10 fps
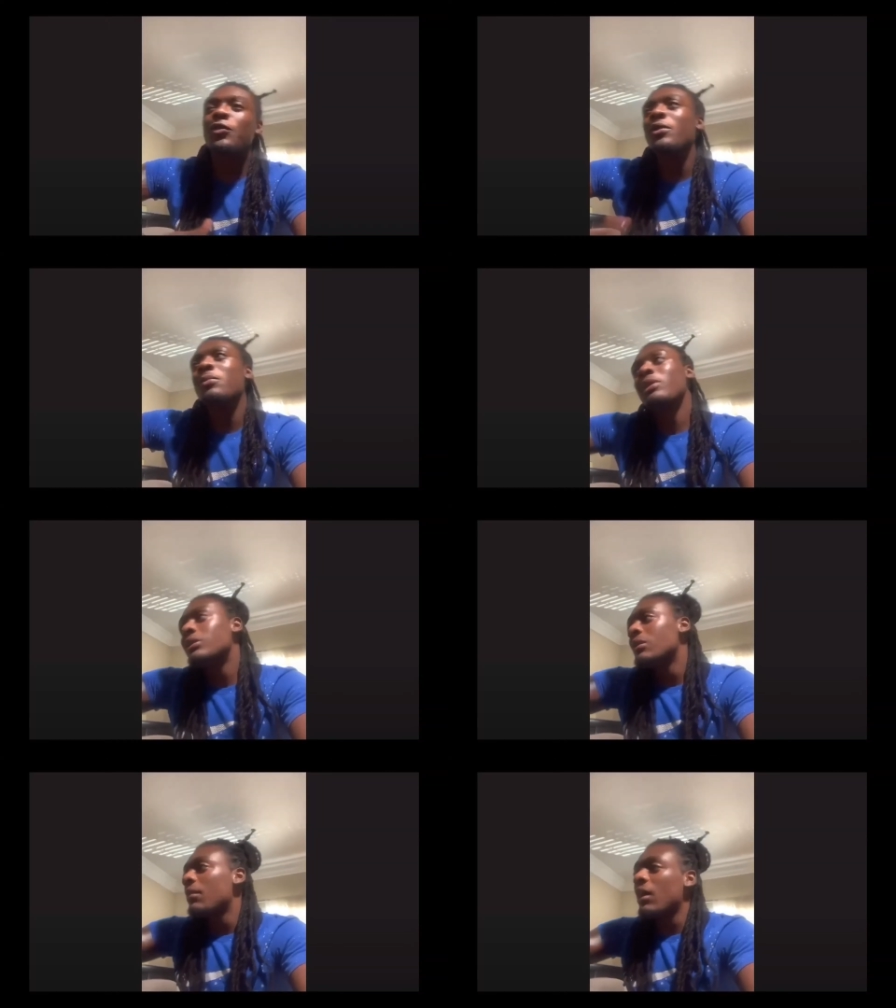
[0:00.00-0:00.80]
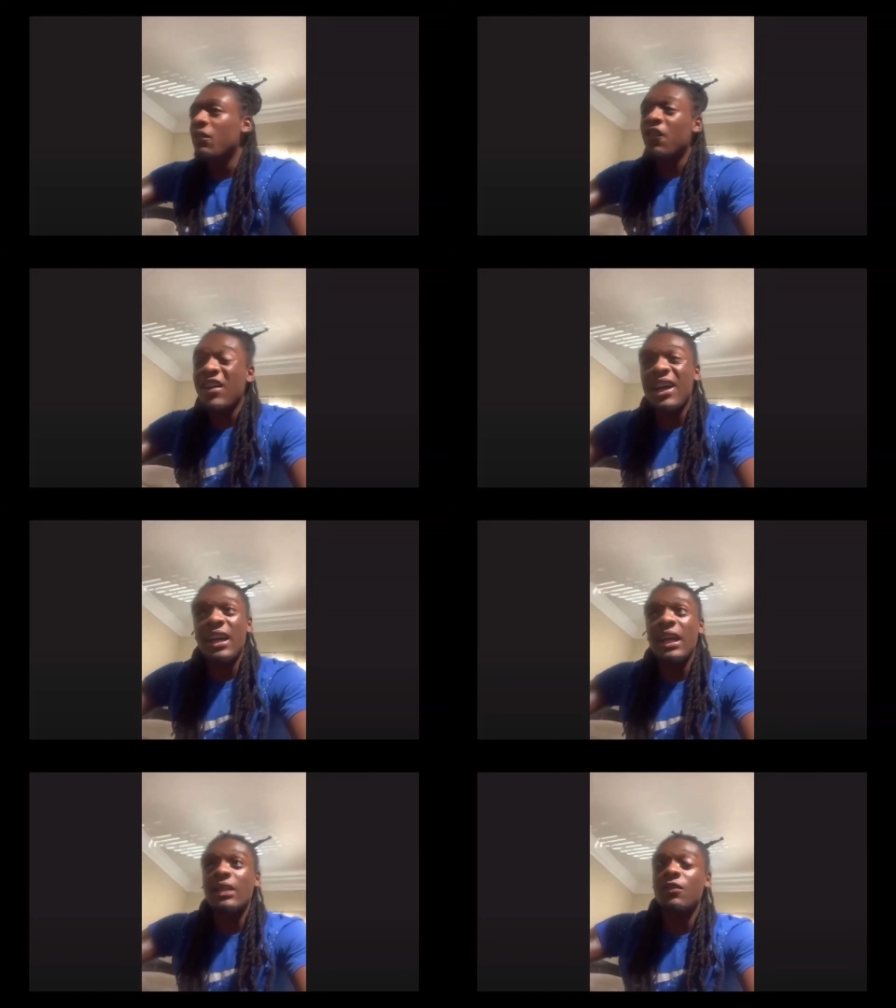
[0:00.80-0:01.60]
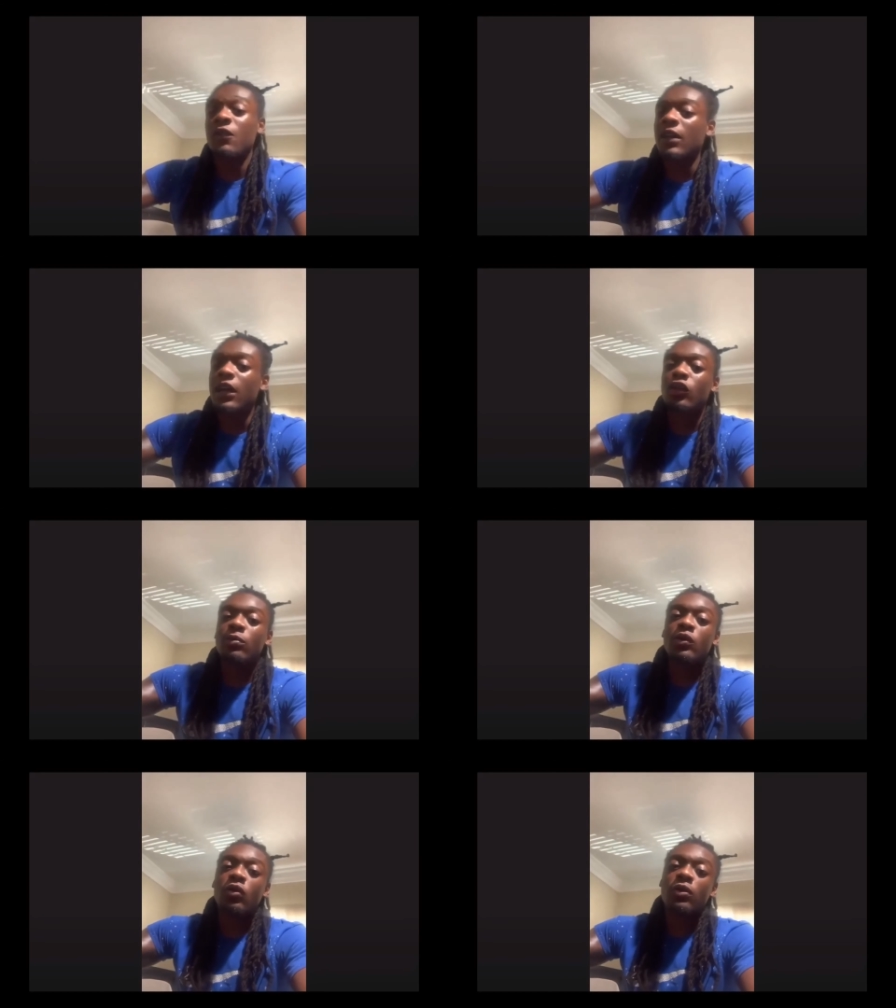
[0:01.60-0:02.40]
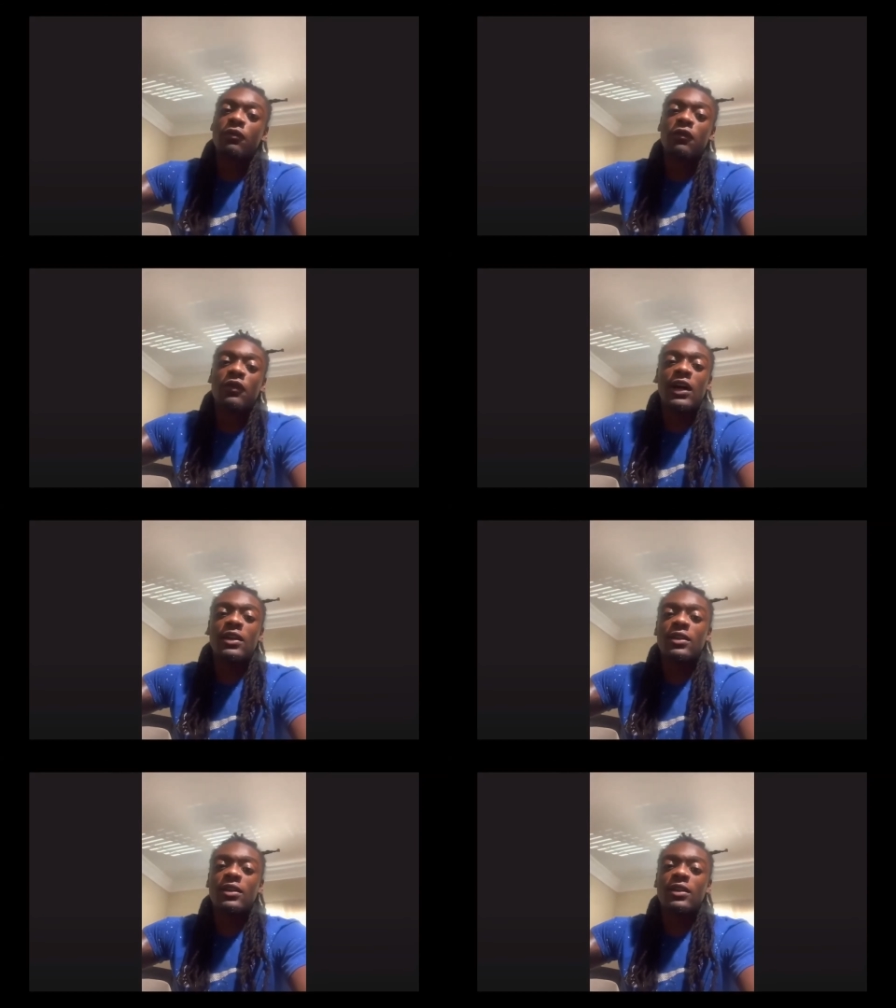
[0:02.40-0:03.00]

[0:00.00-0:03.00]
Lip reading: meet somebody for 5 days and feel like you've been knowing them for 5 years.